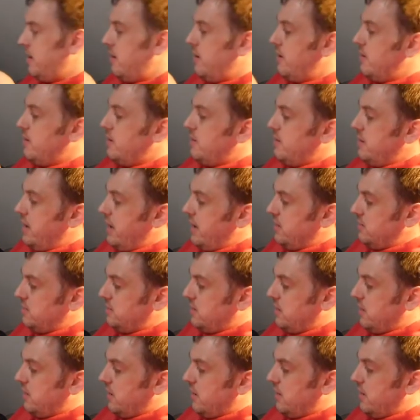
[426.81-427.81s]
And that
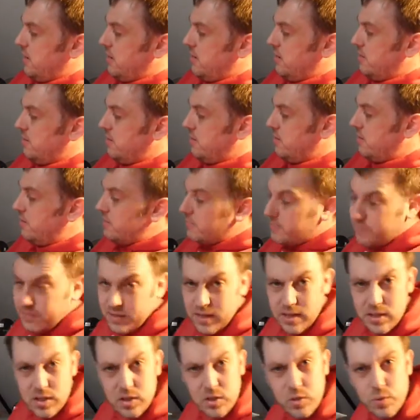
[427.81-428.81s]
colour
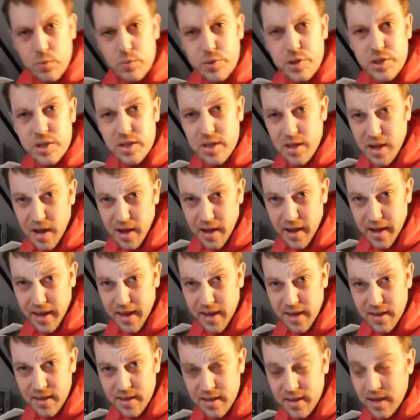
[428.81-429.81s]
is called
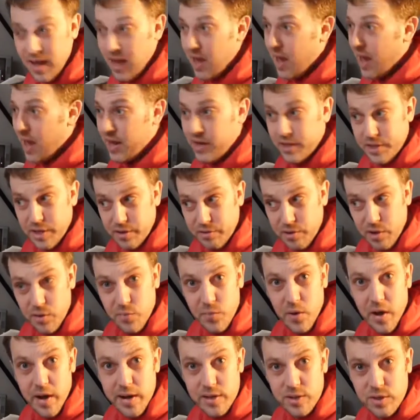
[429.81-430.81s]
sky. And I don't know
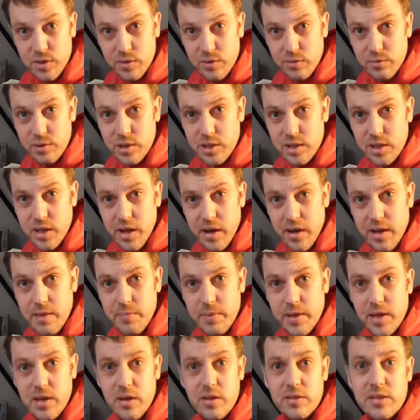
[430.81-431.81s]
why it's called sky
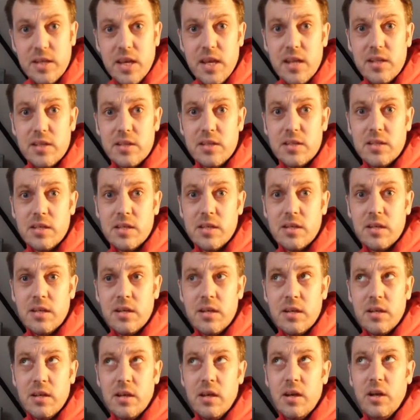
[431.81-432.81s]
because it's
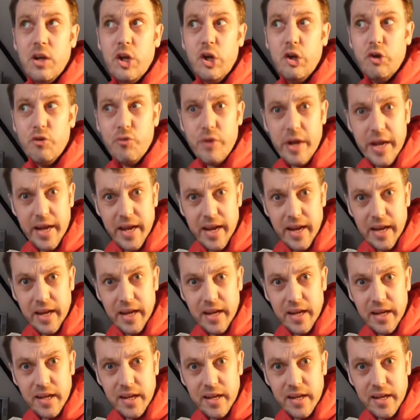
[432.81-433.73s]
green.